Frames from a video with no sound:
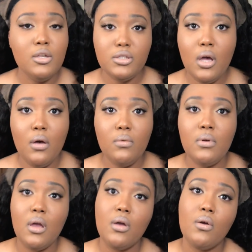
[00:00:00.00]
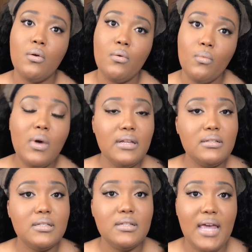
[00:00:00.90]
So
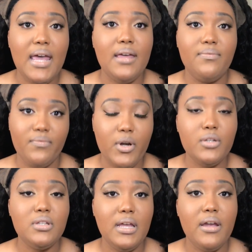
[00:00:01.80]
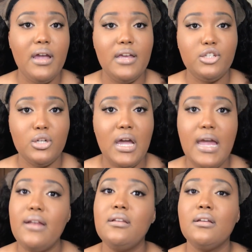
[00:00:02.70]
once that first layer has
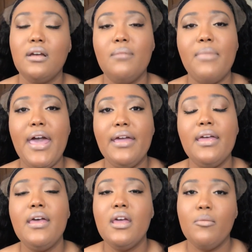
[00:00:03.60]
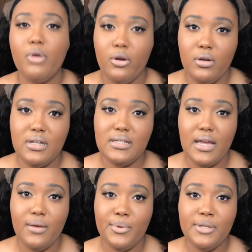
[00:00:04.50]
dried, come back, put on a
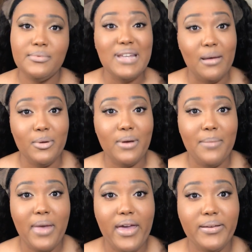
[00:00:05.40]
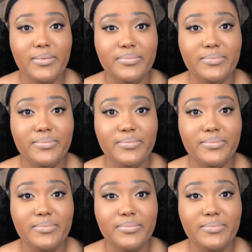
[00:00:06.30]
second one. So I'll be right back.